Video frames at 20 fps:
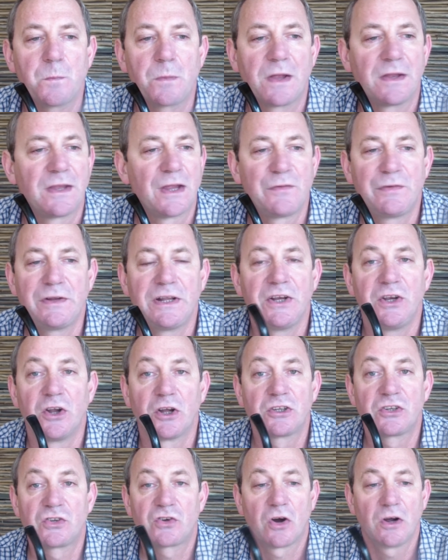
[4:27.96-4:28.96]
Definitely
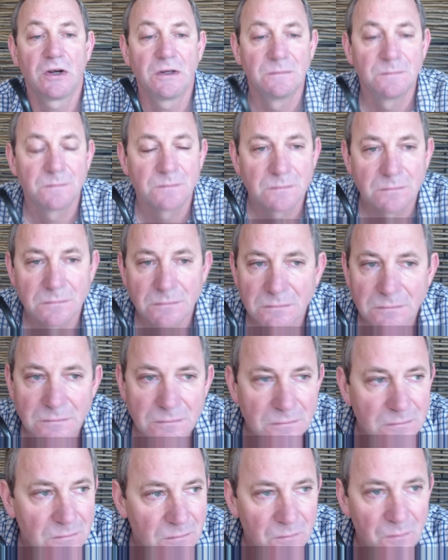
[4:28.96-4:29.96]
not strong.
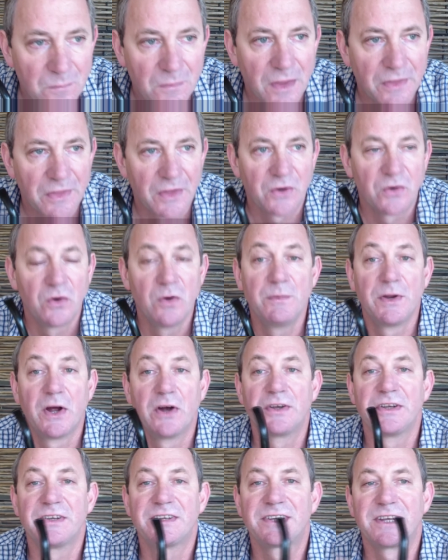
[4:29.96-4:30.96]
The room
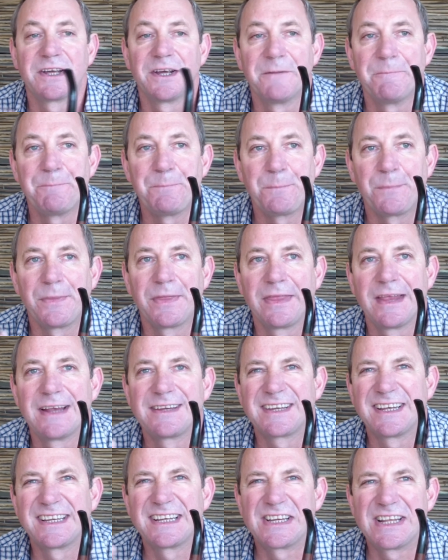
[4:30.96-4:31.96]
note is,
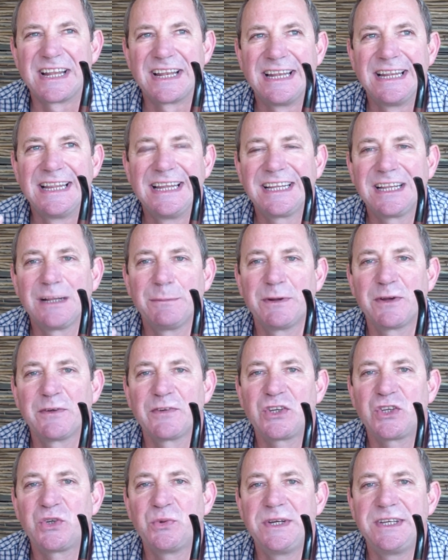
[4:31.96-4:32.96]
there's a little bit of
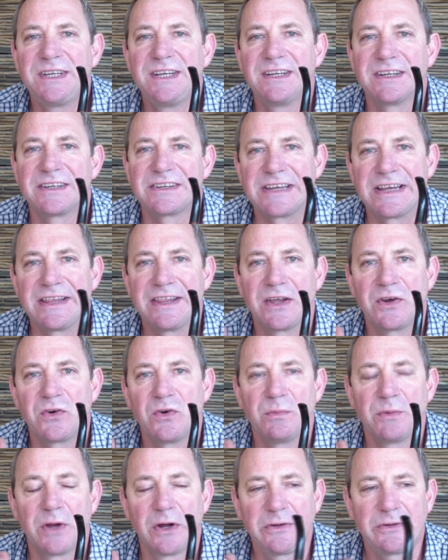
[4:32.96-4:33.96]
sweetness in the
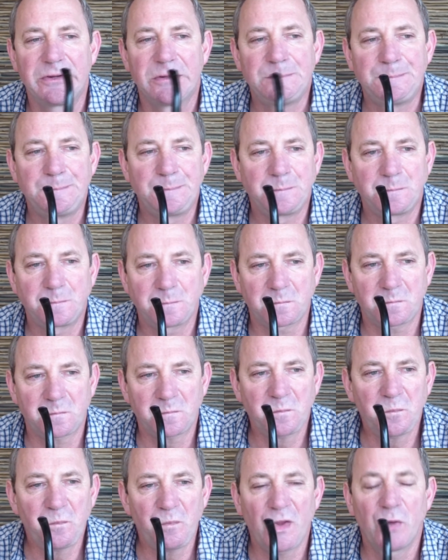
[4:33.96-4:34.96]
room note,
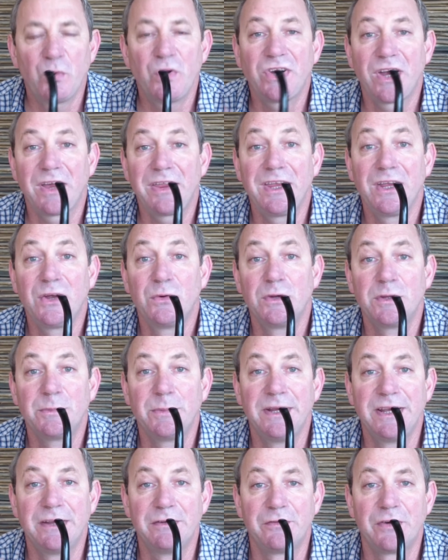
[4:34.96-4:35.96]
which I think will
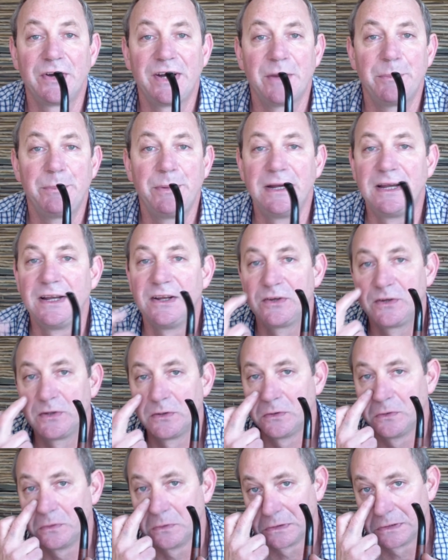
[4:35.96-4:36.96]
be very appealing
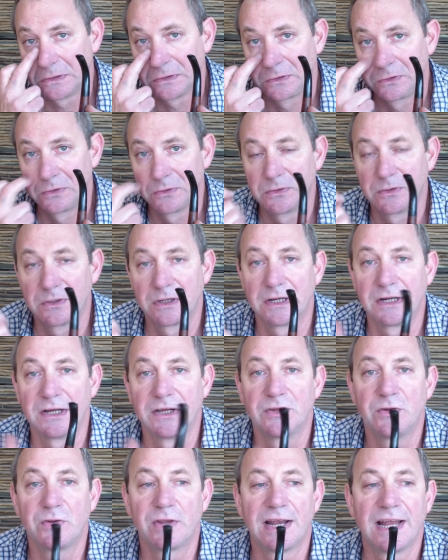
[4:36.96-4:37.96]
to
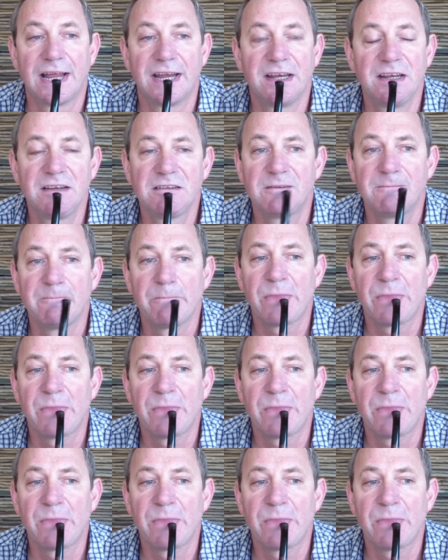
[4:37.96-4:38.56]
the ladies.